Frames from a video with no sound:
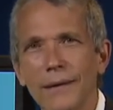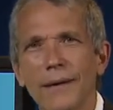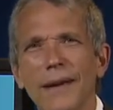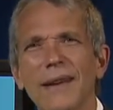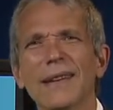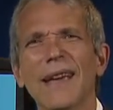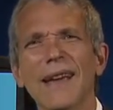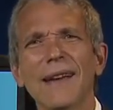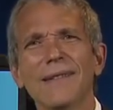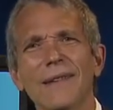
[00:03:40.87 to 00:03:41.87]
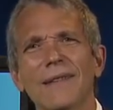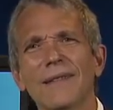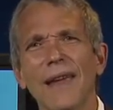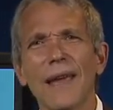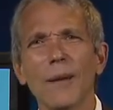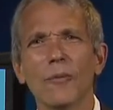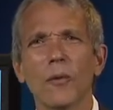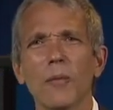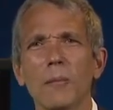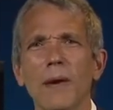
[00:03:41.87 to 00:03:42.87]
It gains its name
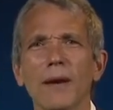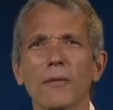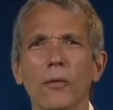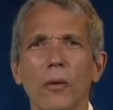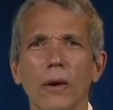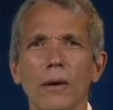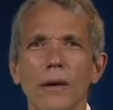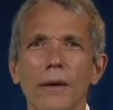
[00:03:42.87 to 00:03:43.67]
from the metaphor